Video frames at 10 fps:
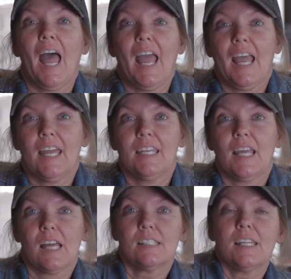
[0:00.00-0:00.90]
And
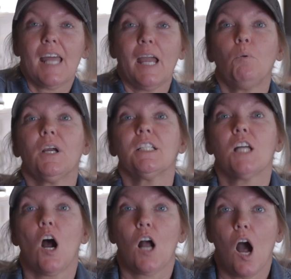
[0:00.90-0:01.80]
today we're going to
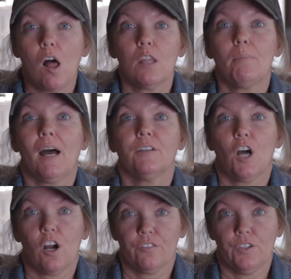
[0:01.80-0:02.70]
talk all about
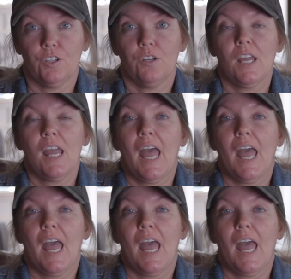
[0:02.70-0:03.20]
dog food.